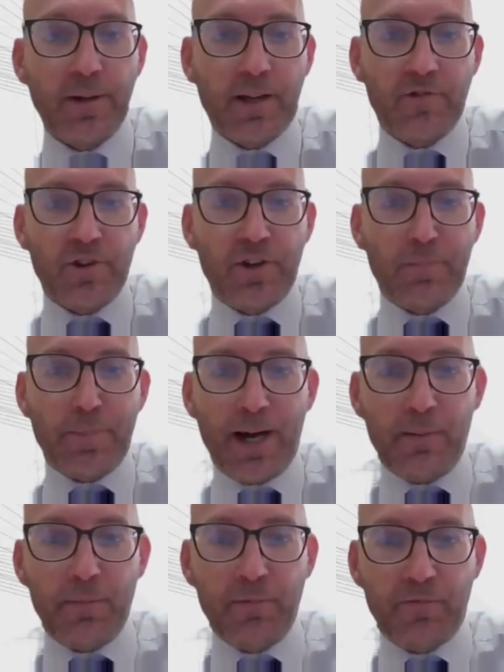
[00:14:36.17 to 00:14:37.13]
because the
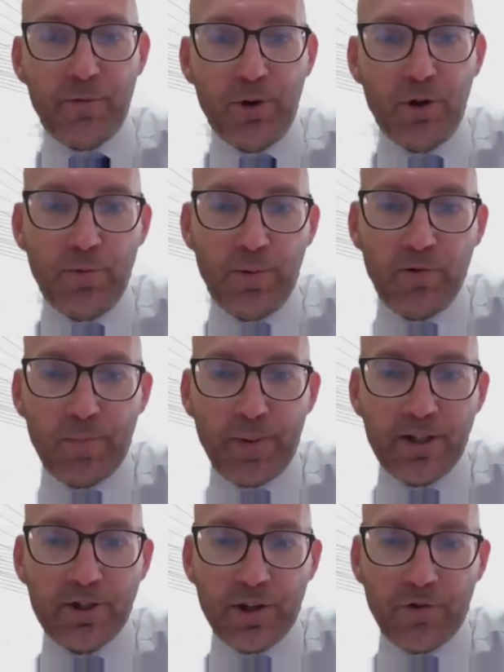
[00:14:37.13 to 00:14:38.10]
department from whom it was
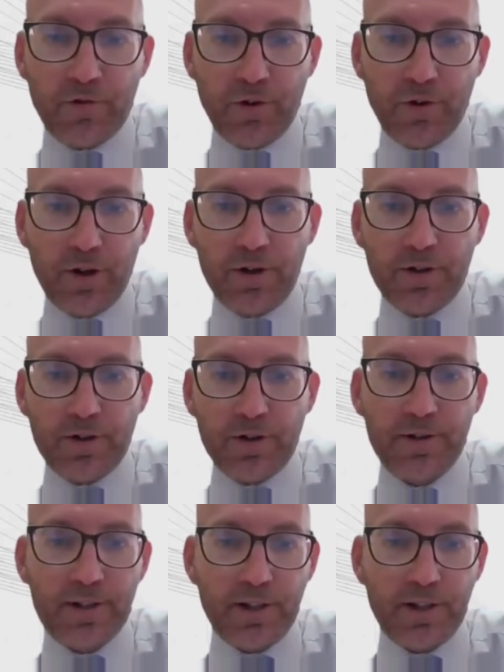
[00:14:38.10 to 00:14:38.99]
being transferred